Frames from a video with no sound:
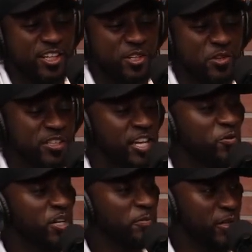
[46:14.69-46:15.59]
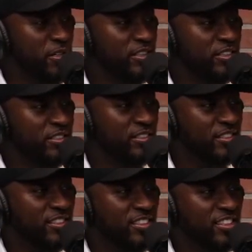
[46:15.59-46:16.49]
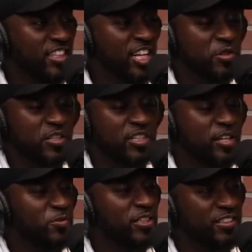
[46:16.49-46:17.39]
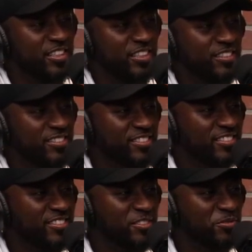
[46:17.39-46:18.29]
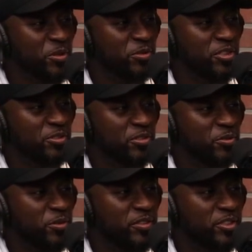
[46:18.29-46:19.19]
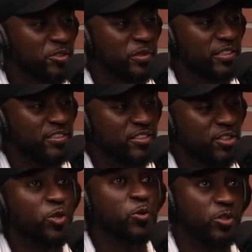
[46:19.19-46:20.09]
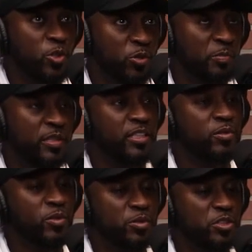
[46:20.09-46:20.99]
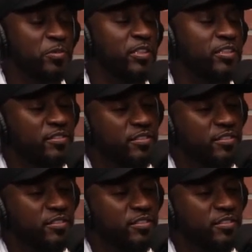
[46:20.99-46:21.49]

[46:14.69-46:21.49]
You can take one person and you can take one thing. What would those be? Or who would it be and what would you bring?